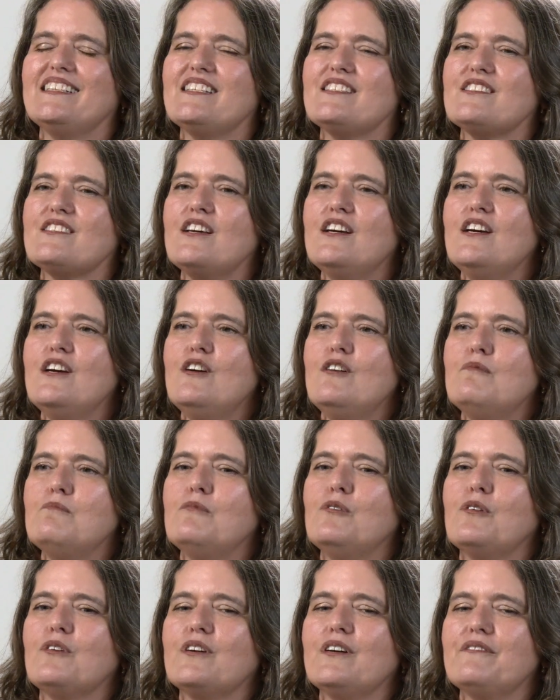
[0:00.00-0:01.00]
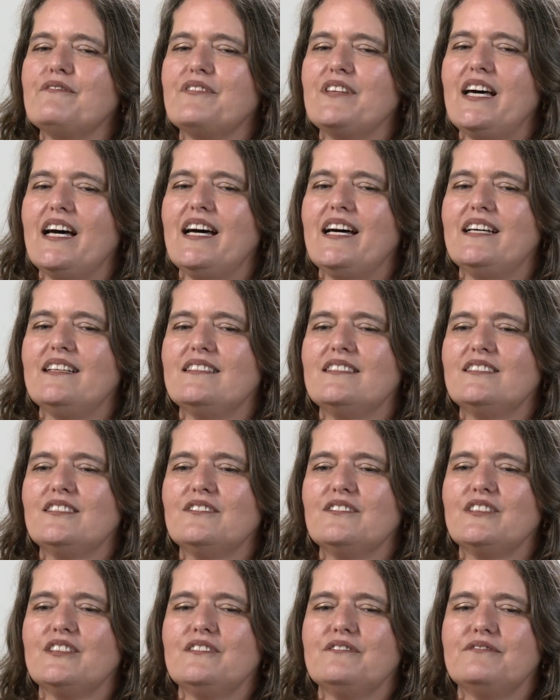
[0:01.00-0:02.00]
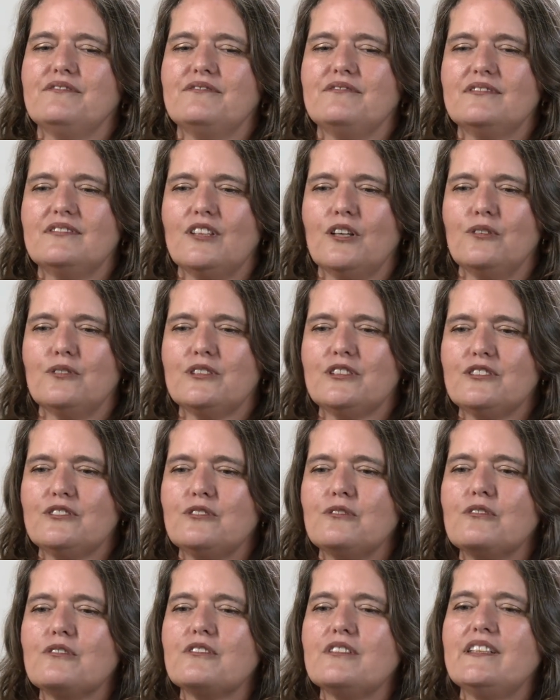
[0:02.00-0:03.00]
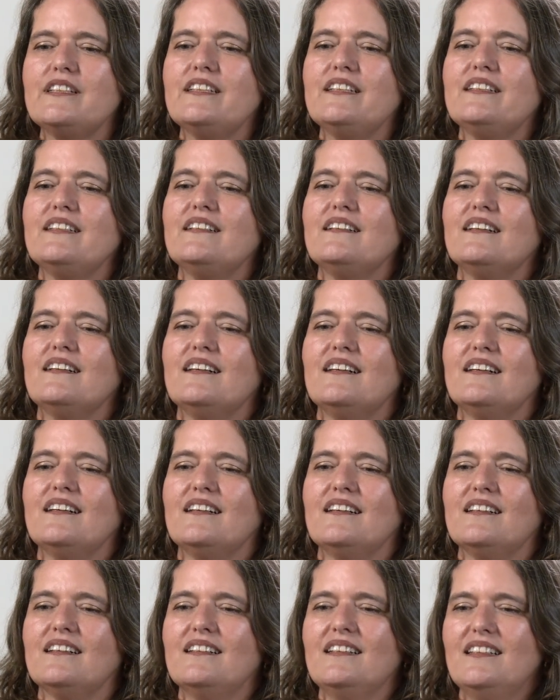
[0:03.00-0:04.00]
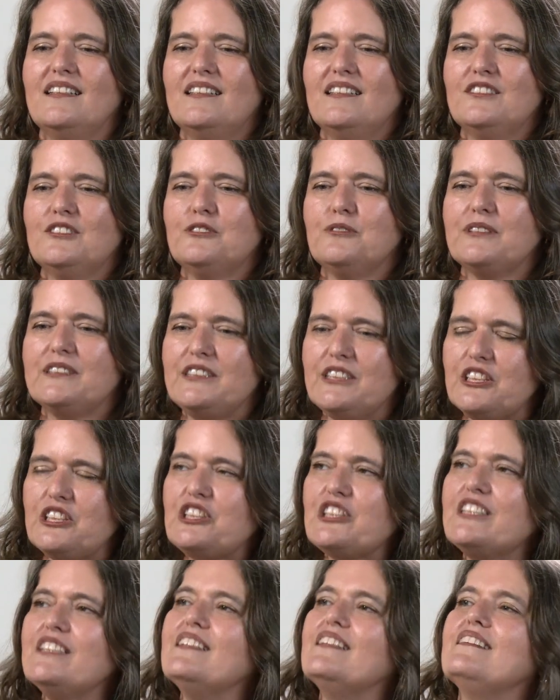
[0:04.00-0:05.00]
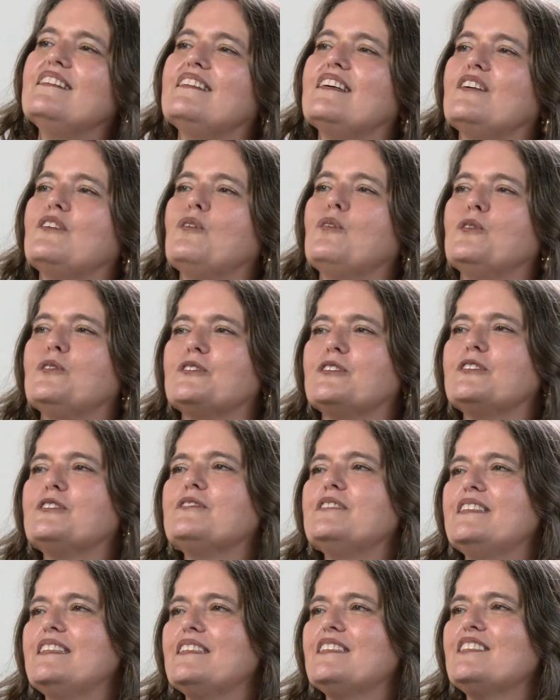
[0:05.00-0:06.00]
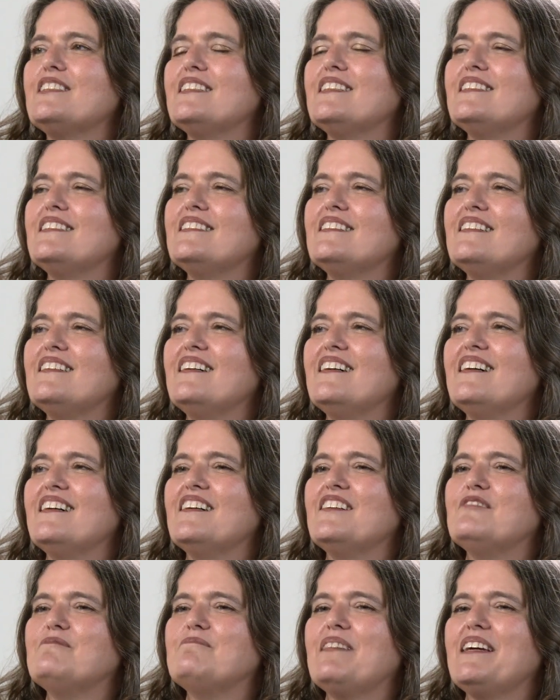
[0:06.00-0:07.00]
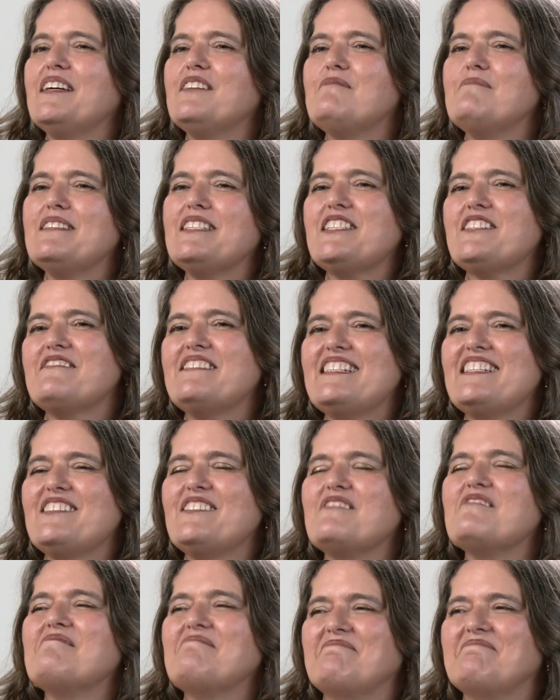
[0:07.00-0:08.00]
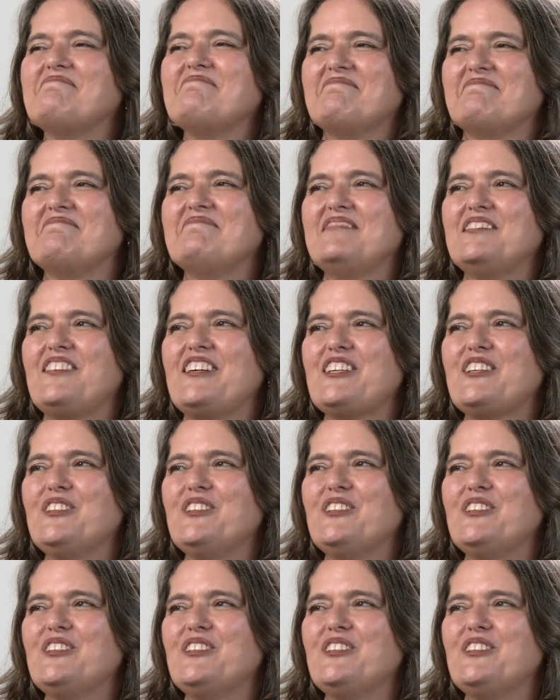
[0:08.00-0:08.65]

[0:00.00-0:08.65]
is more of that sort of ghost story tradition, that older tradition, and mystery too. It's very